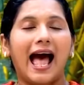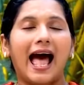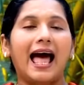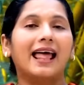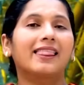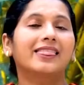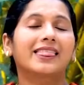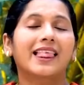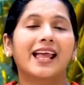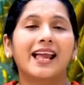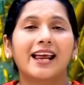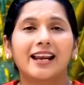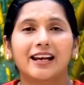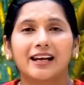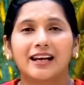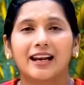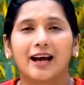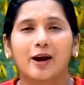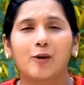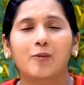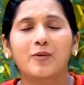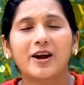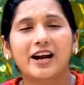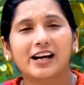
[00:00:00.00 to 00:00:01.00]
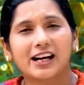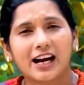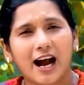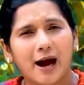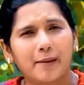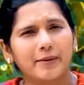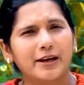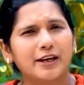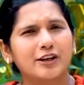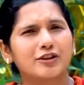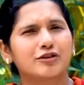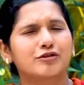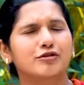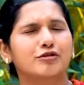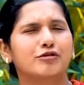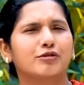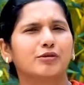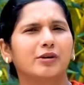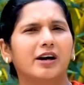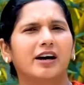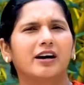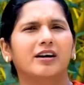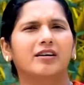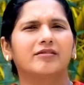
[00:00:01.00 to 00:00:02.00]
And then we are coming
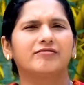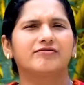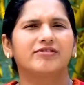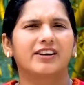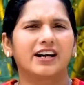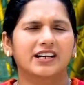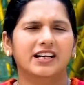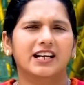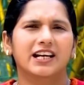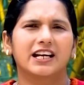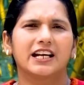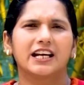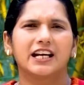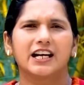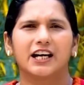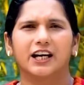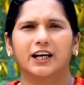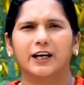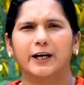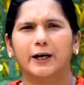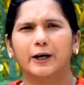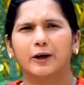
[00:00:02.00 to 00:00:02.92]
to a very